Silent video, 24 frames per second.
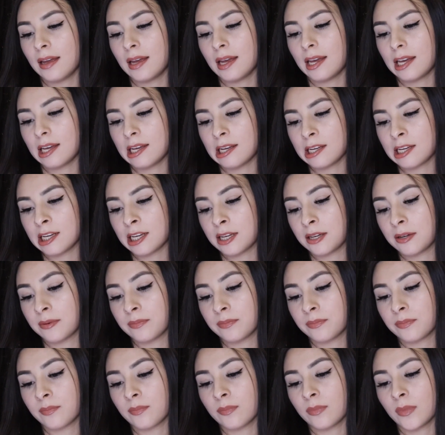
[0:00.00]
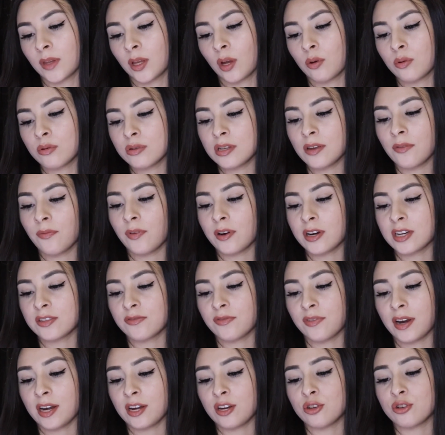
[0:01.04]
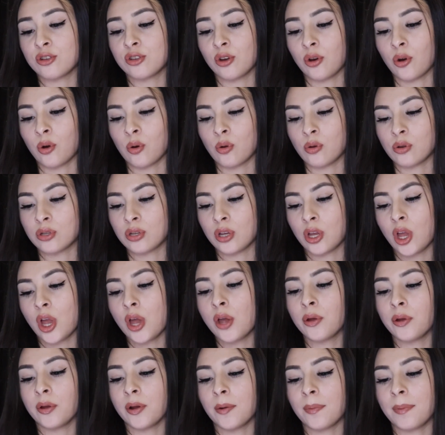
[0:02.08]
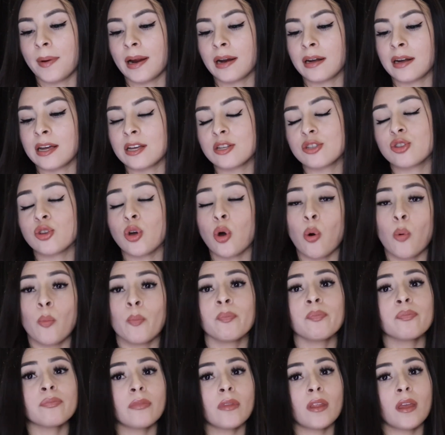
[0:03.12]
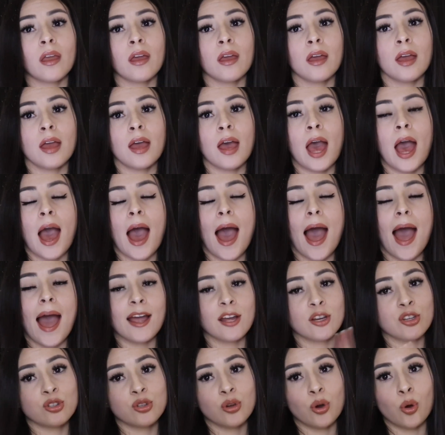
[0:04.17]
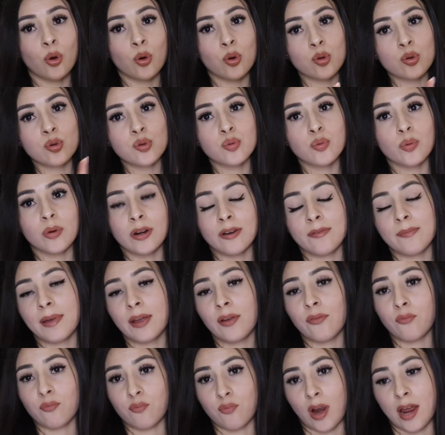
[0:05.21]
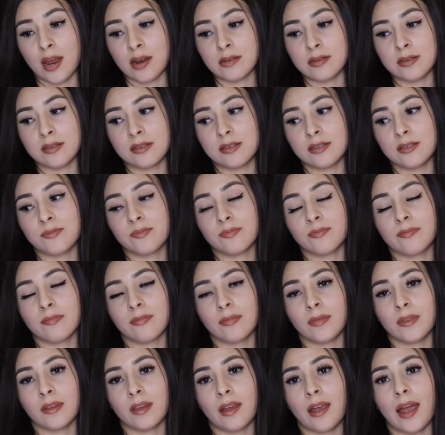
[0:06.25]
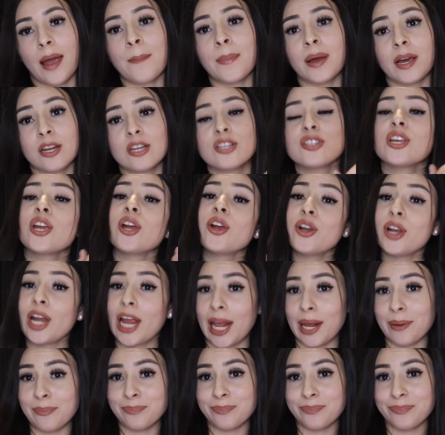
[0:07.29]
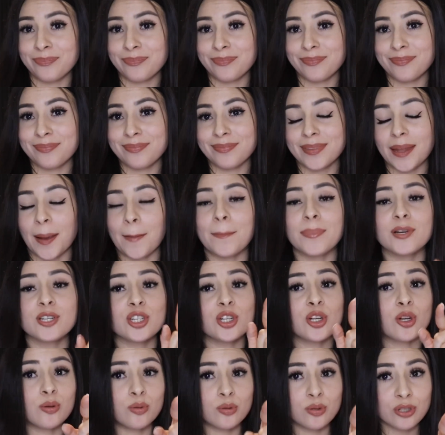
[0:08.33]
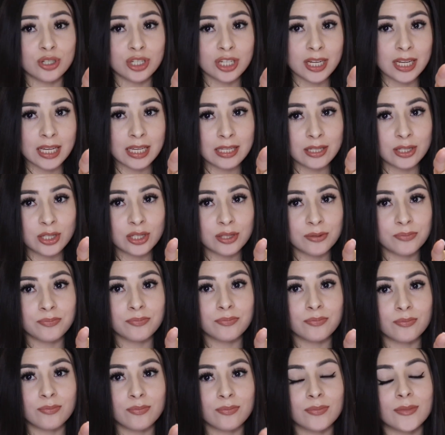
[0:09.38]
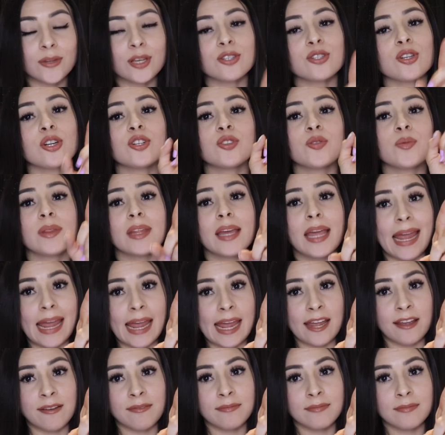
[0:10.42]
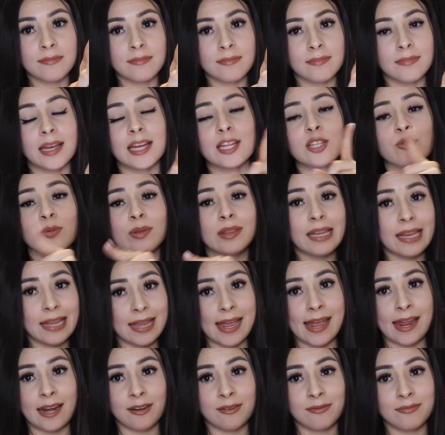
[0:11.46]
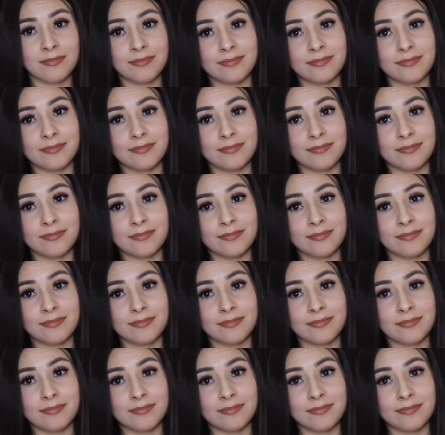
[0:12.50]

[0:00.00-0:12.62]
Who was the first friend you told you're pregnant? So I told one of my friends, I'm not gonna say her name, but she knows who she is. Starts with the A, ends with the N.